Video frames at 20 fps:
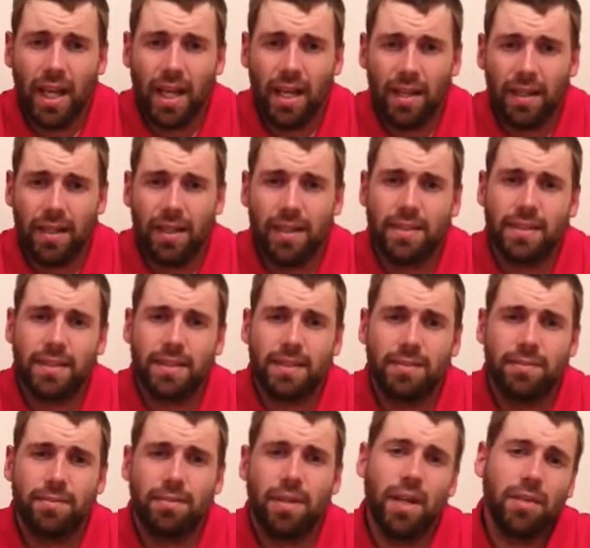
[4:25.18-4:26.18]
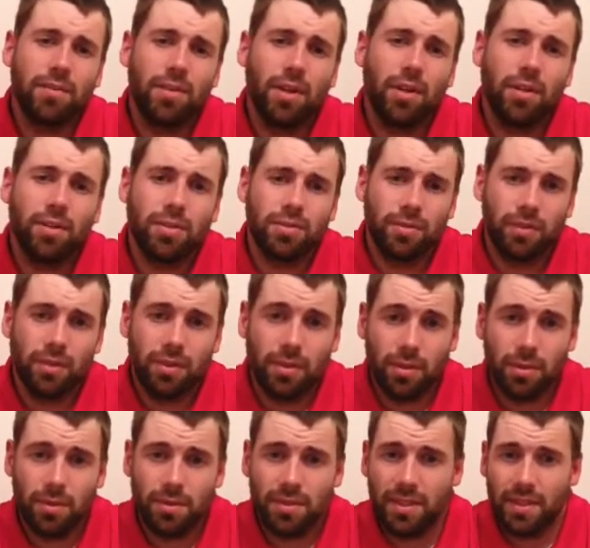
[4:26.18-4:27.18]
and it's $5 for
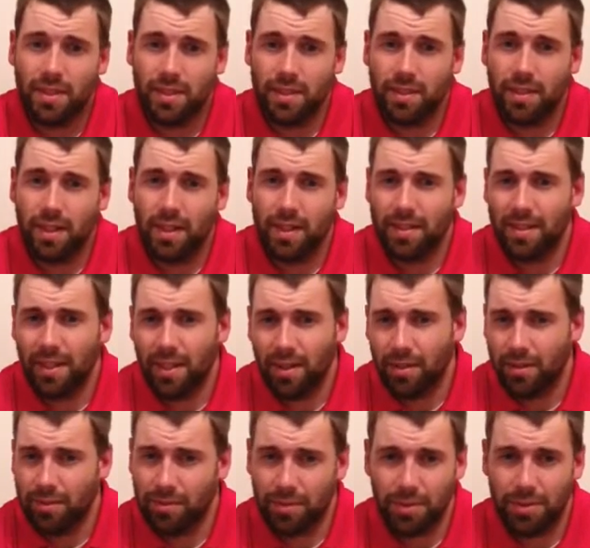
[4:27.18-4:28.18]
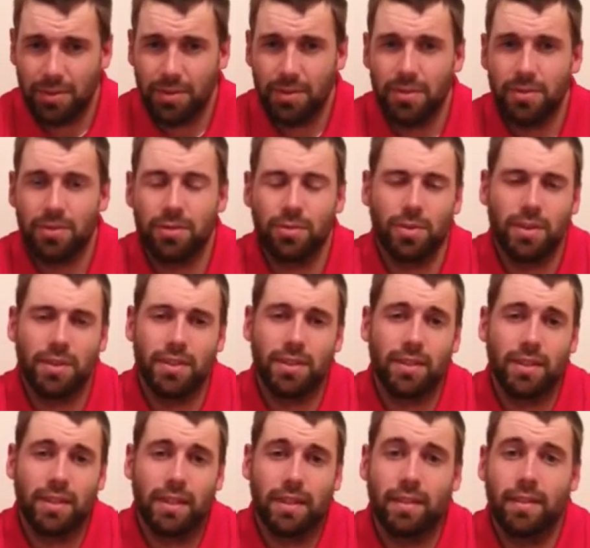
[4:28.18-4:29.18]
adults and $1 for students, which
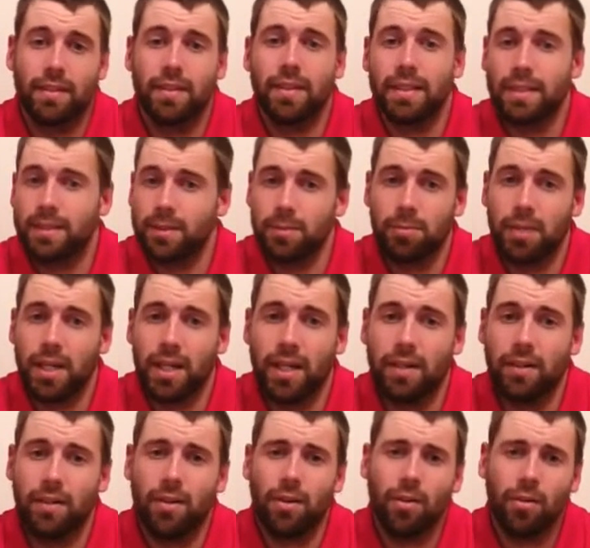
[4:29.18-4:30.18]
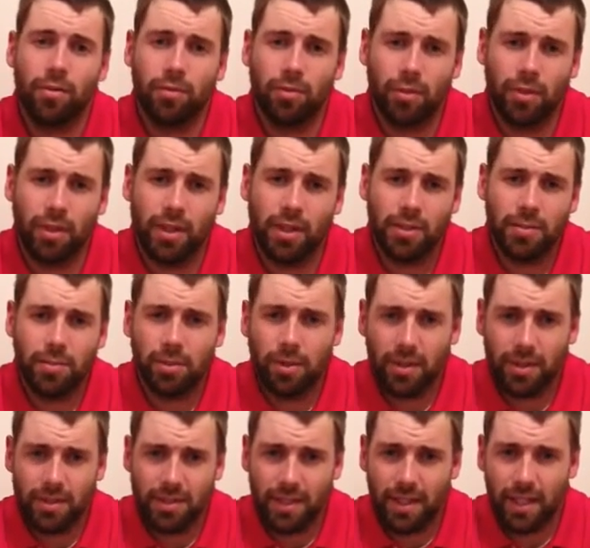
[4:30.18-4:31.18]
isn't bad at all for the
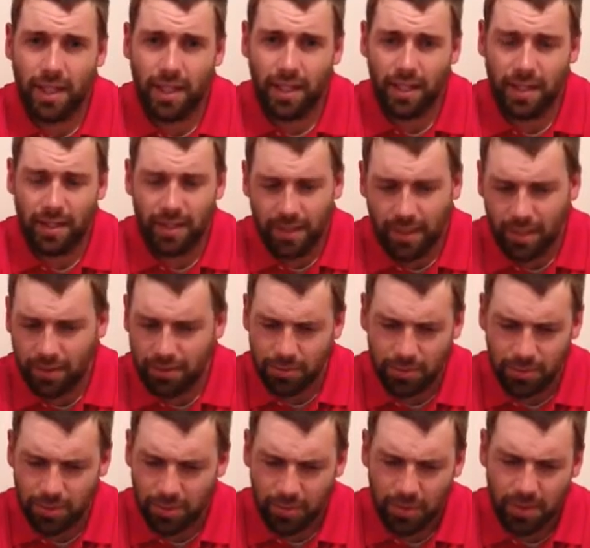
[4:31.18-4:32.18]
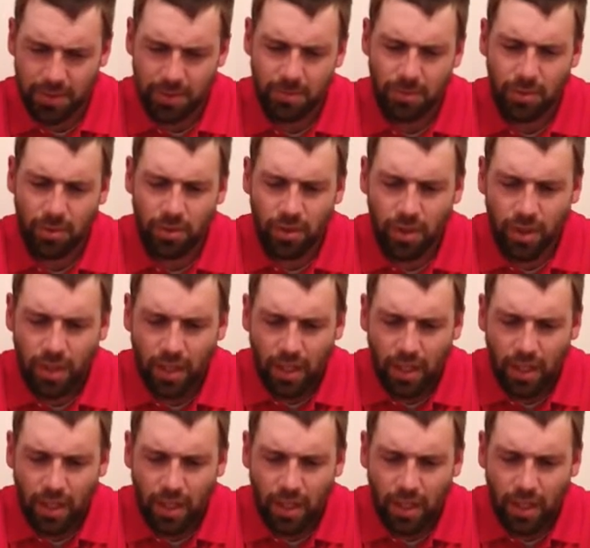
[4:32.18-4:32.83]
experience I had. I thought that was really reasonable.